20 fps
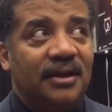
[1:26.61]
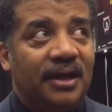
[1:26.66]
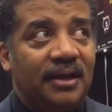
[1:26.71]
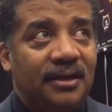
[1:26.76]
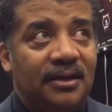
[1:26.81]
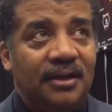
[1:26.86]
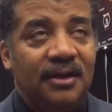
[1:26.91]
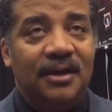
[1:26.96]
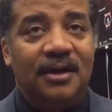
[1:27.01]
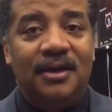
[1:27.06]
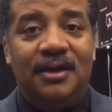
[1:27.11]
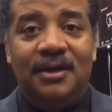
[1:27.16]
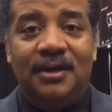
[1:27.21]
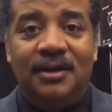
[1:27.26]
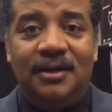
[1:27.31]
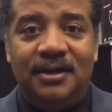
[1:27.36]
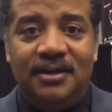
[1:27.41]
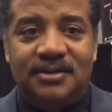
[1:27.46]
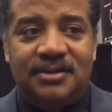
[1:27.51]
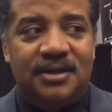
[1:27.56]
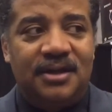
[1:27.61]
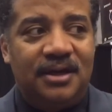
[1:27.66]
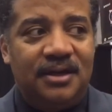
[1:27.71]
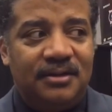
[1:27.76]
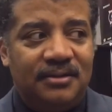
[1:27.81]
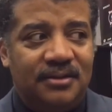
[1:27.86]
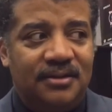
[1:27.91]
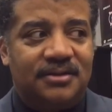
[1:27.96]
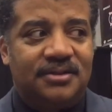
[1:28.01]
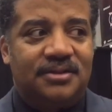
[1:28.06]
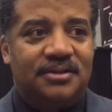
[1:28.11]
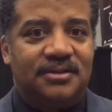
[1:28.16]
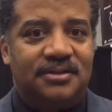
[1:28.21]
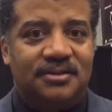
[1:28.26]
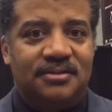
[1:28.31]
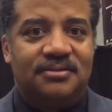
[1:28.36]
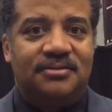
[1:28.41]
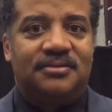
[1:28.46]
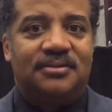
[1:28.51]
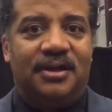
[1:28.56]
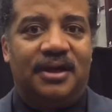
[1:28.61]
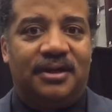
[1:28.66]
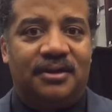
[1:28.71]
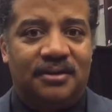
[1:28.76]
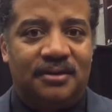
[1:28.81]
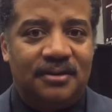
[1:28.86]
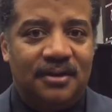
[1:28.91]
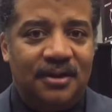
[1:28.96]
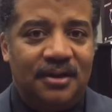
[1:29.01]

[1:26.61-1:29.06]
like, it's kind of this like